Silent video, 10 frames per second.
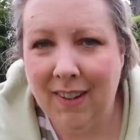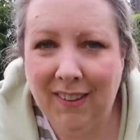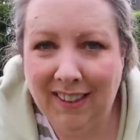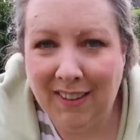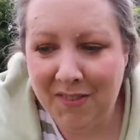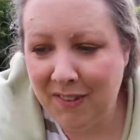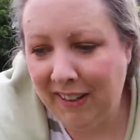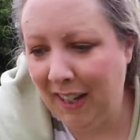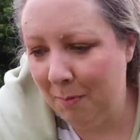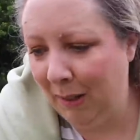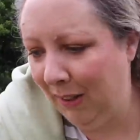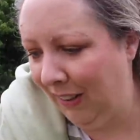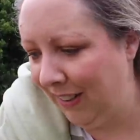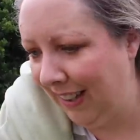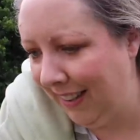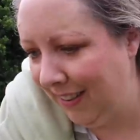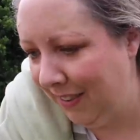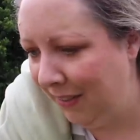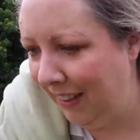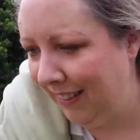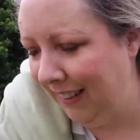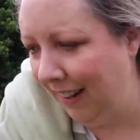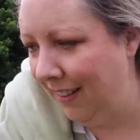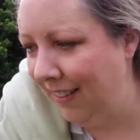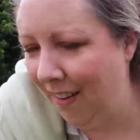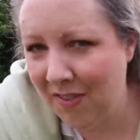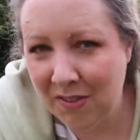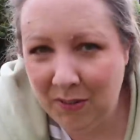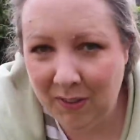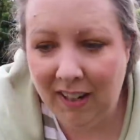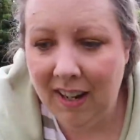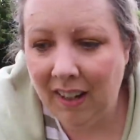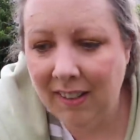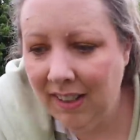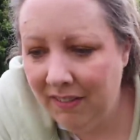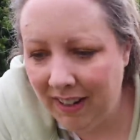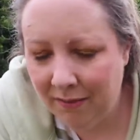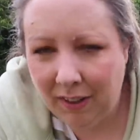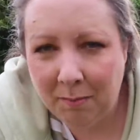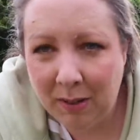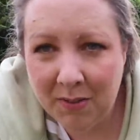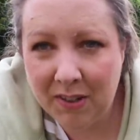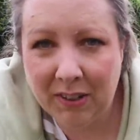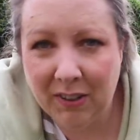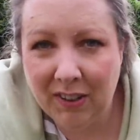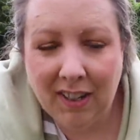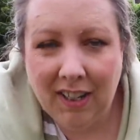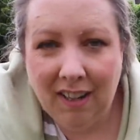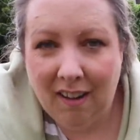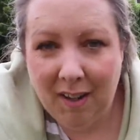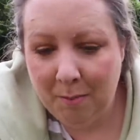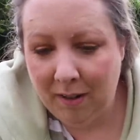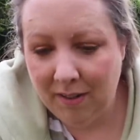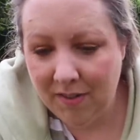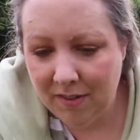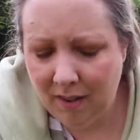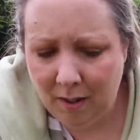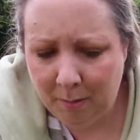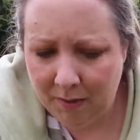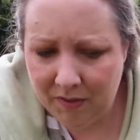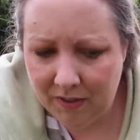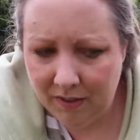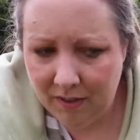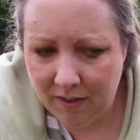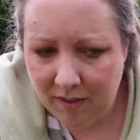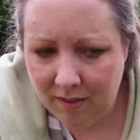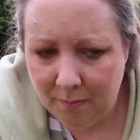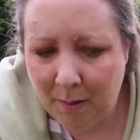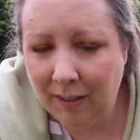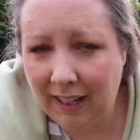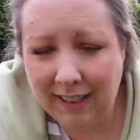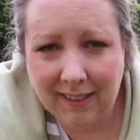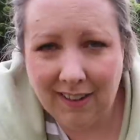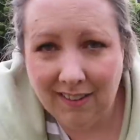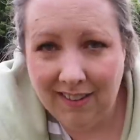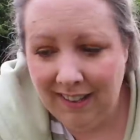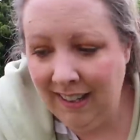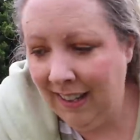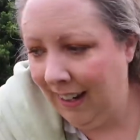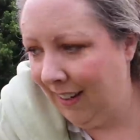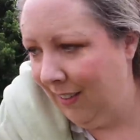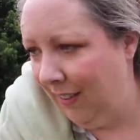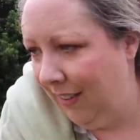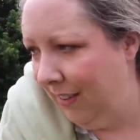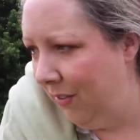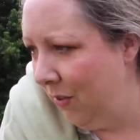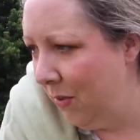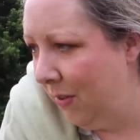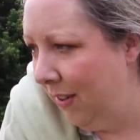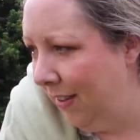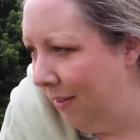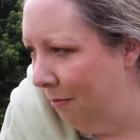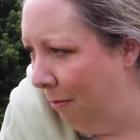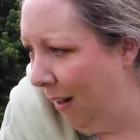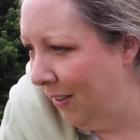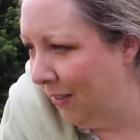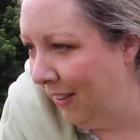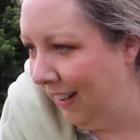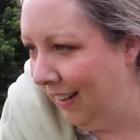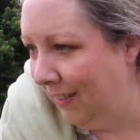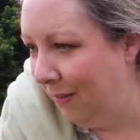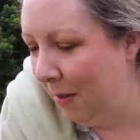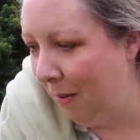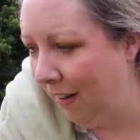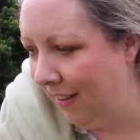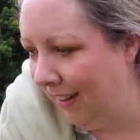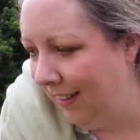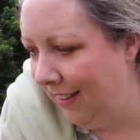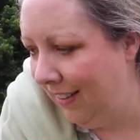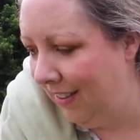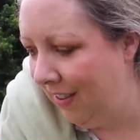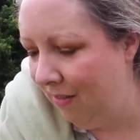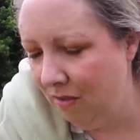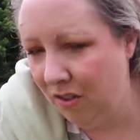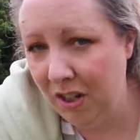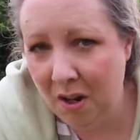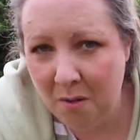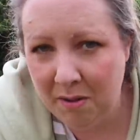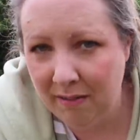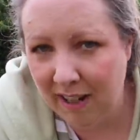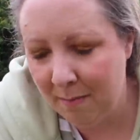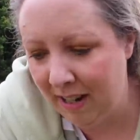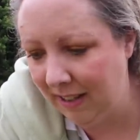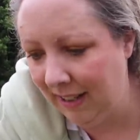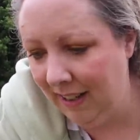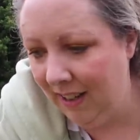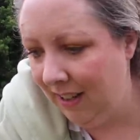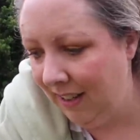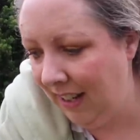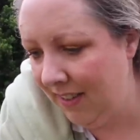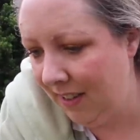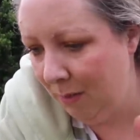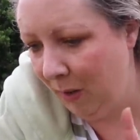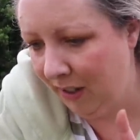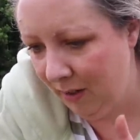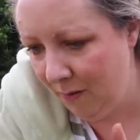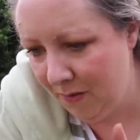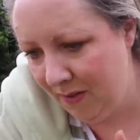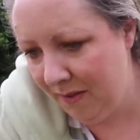Okay, that was very therapeutic altogether. I feel like I got lots done. I didn't even have like music or podcasts on at all. I was just pottering, repotting. Totally recommend. Yes, I didn't wear gloves.